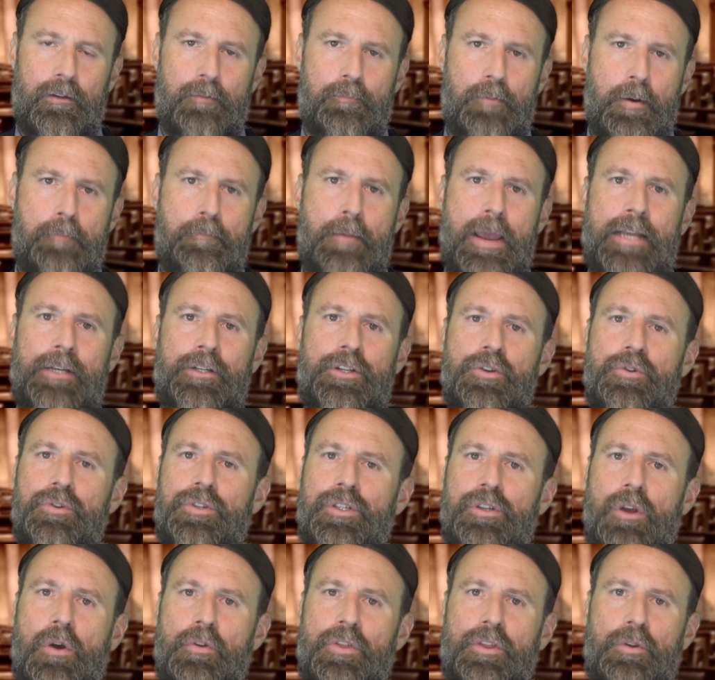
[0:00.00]
but may do
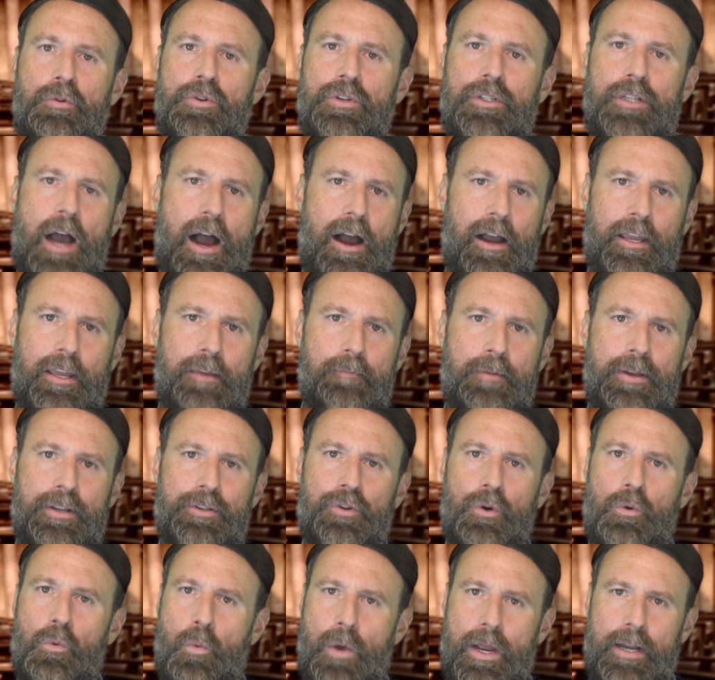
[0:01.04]
so through documents
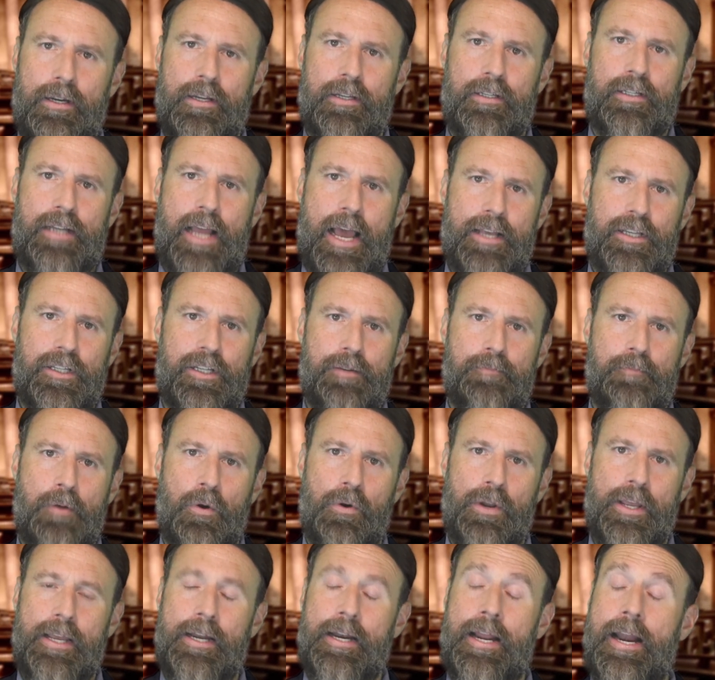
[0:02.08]
or witness
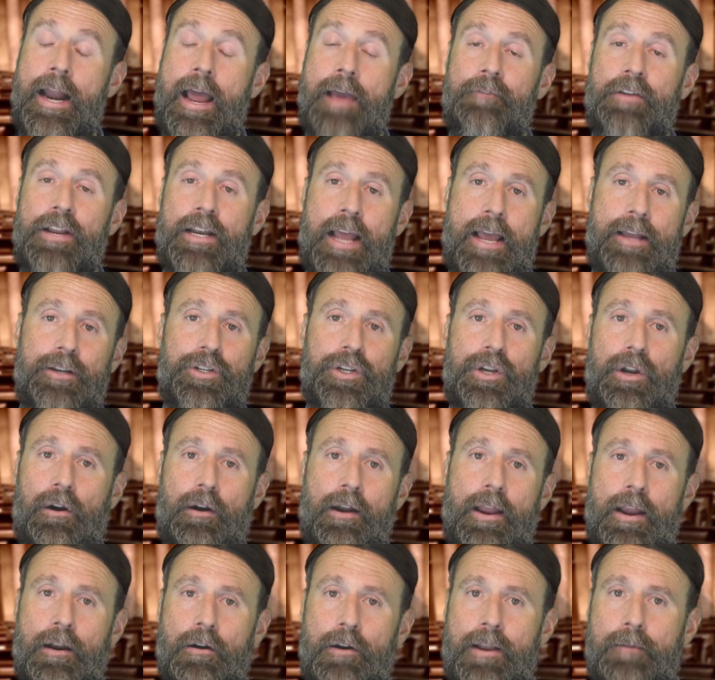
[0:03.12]
testimony in an
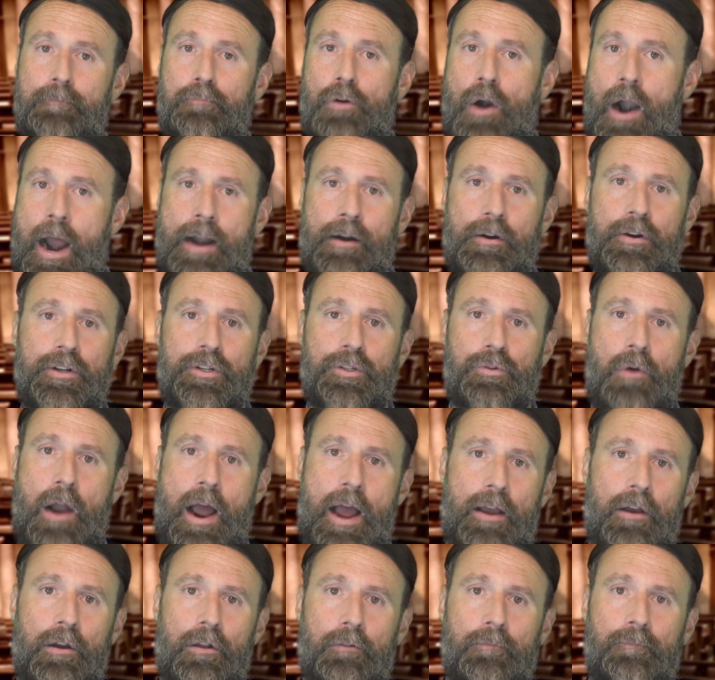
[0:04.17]
evidentiary hearing prior to
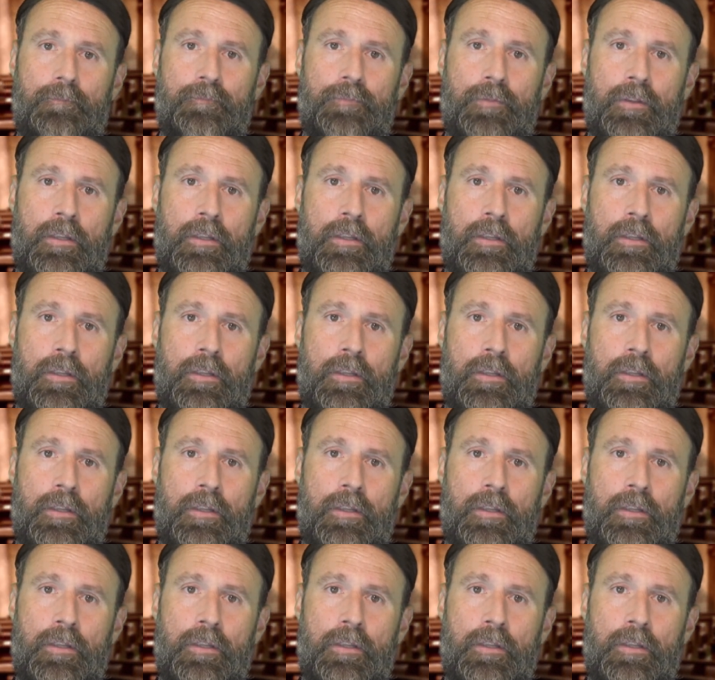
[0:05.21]
trial.